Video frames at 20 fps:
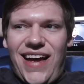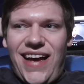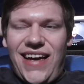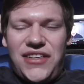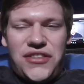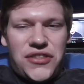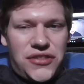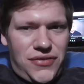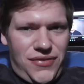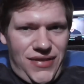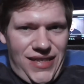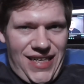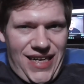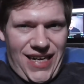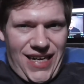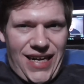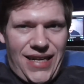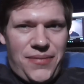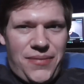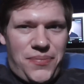it doesn't really
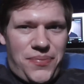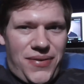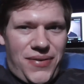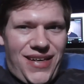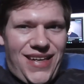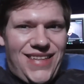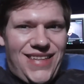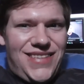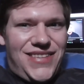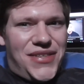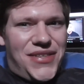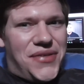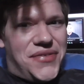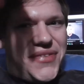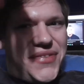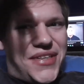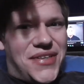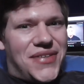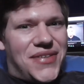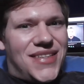clip into
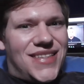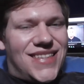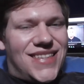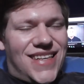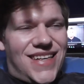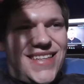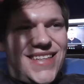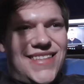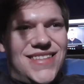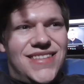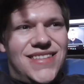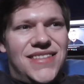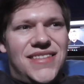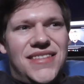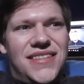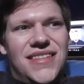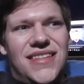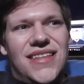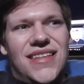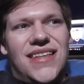a video on its
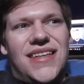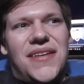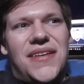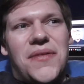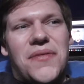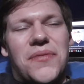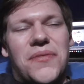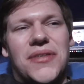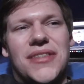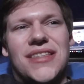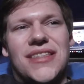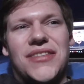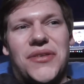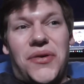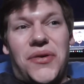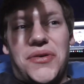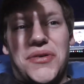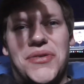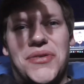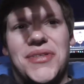own, which is
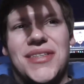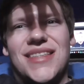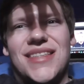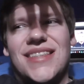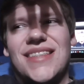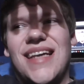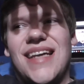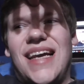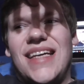awkward.